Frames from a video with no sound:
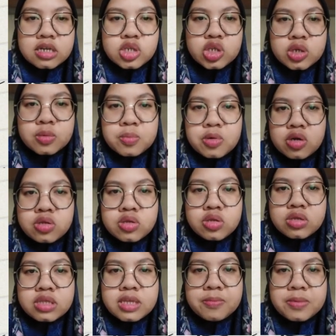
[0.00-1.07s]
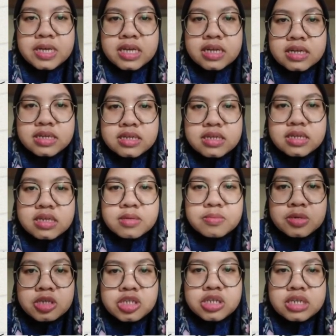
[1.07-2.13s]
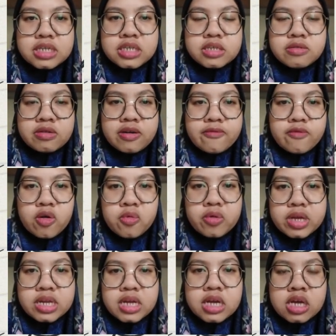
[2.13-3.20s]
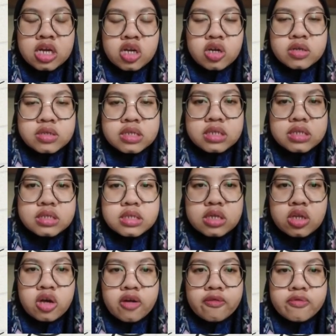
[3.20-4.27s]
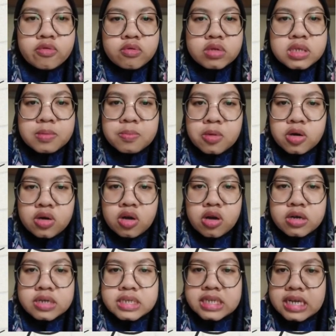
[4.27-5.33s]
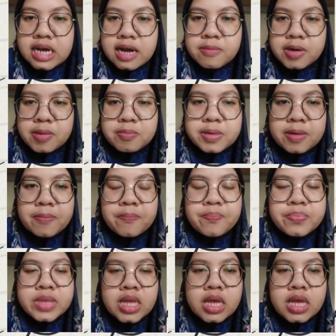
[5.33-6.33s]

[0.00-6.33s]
The prototypical bridge is straightforward, consisting of two supports holding up a beam.